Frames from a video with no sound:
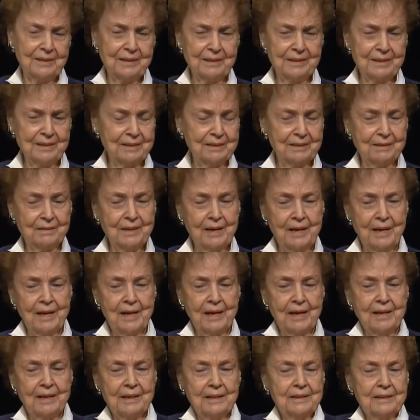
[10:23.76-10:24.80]
It's
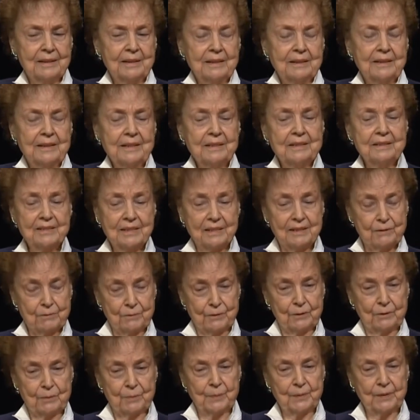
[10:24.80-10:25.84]
an easy
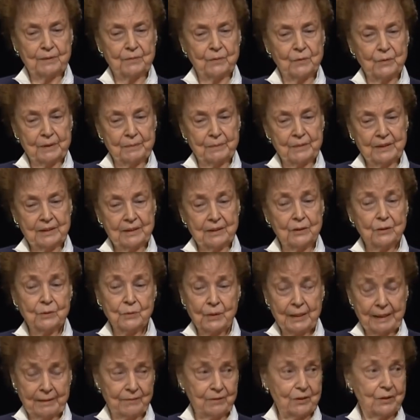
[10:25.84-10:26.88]
group of women who
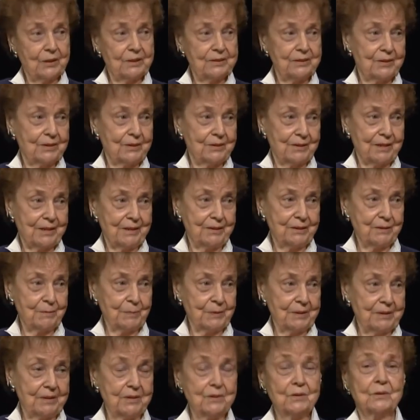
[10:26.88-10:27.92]
have lost their
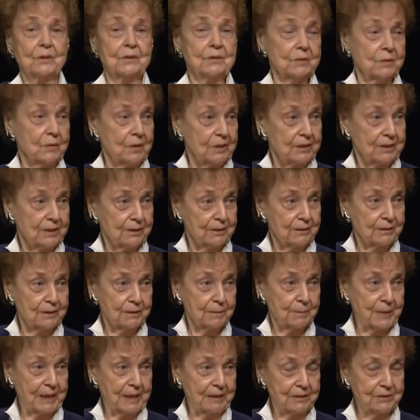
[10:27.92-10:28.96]
husbands or lost their
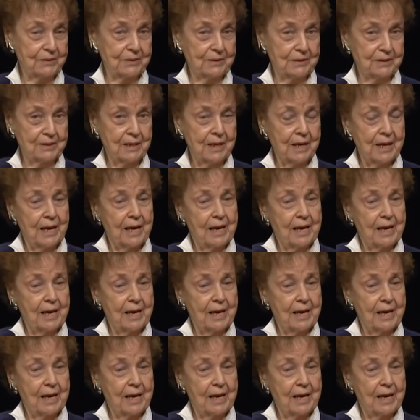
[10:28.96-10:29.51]
spouses.